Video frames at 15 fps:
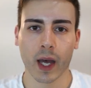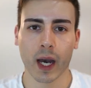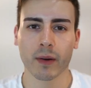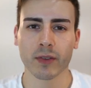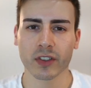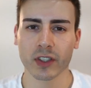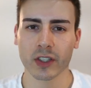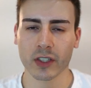I'm
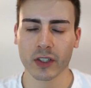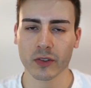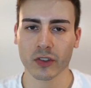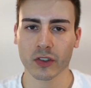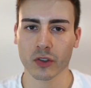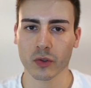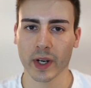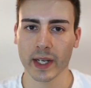just gonna go
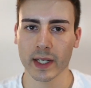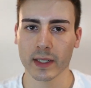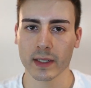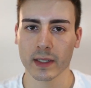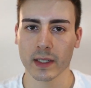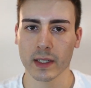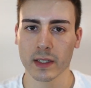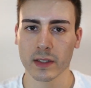straight
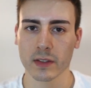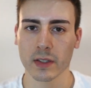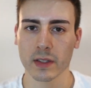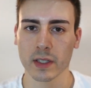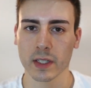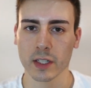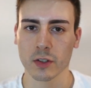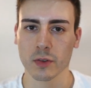into
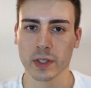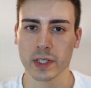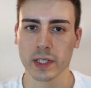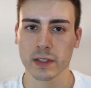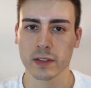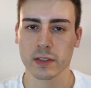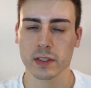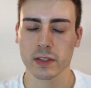the
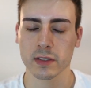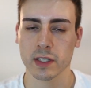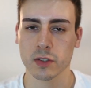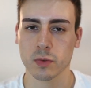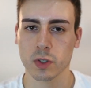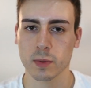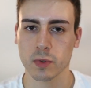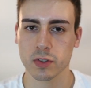ingredients because
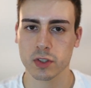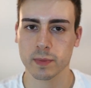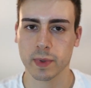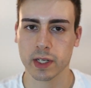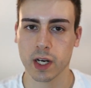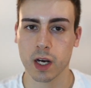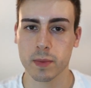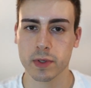that's where most of
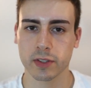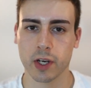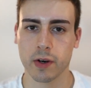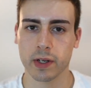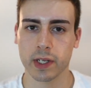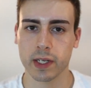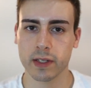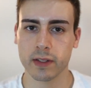my
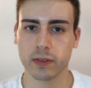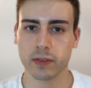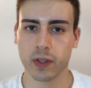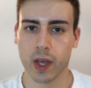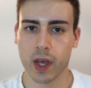commentary is.